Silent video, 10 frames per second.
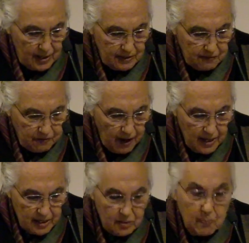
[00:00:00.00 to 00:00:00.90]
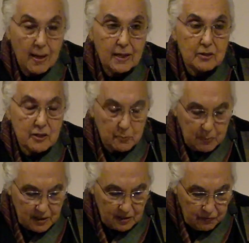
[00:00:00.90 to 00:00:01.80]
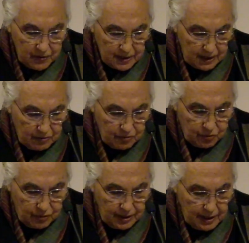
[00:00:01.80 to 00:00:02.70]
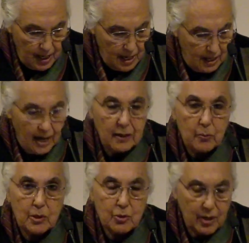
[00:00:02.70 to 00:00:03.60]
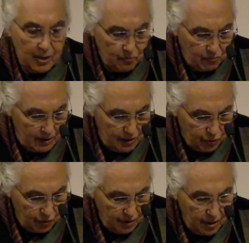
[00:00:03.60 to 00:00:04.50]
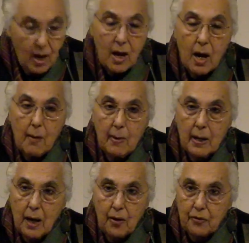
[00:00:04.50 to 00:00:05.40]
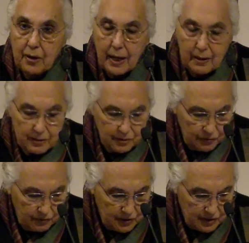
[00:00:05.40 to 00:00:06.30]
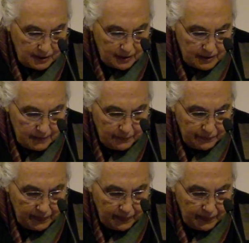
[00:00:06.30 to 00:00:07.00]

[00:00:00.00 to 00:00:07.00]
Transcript: defined by a specific territory, language, and religion, among other characteristics.